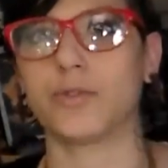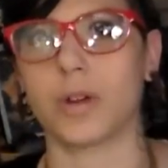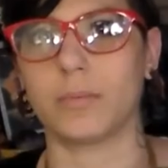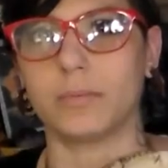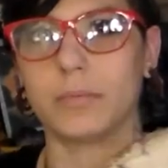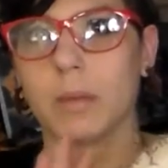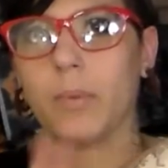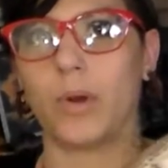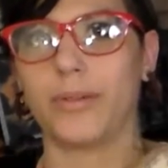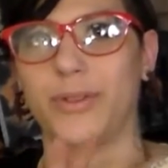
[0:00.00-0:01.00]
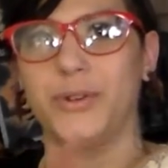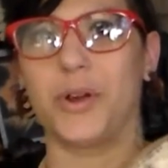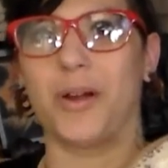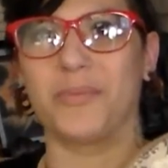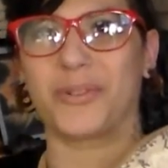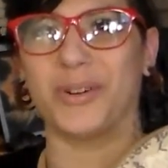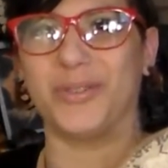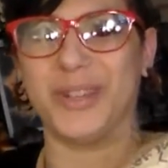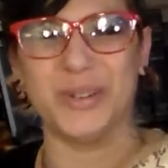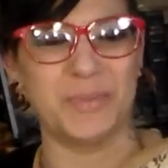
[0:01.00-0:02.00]
the drum. I bought the drum for a
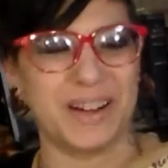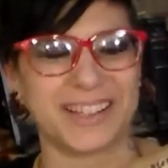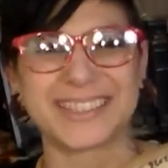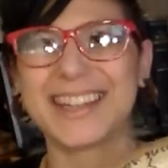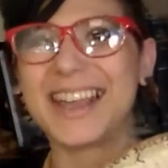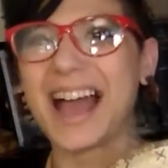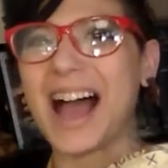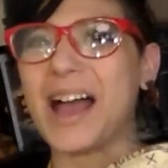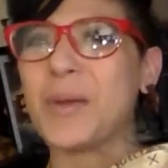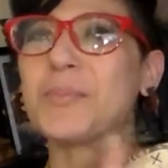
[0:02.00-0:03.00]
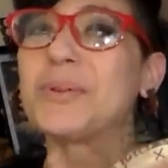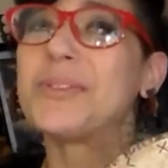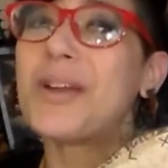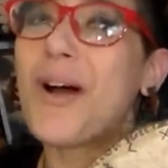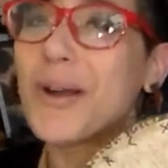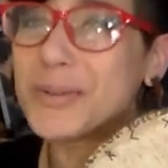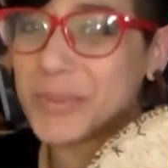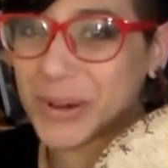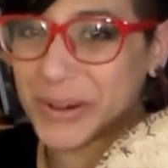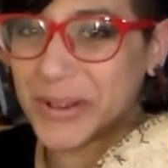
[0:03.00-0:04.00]
few bucks. I put the
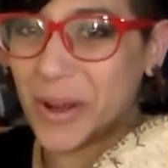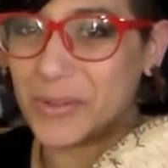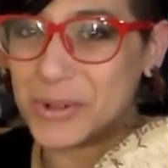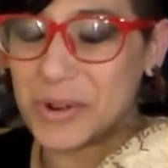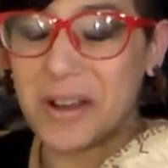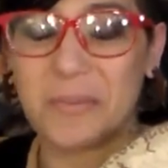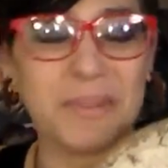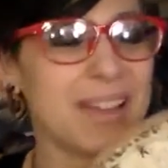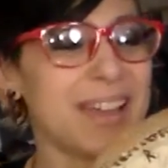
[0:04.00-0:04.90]
artwork on the drum,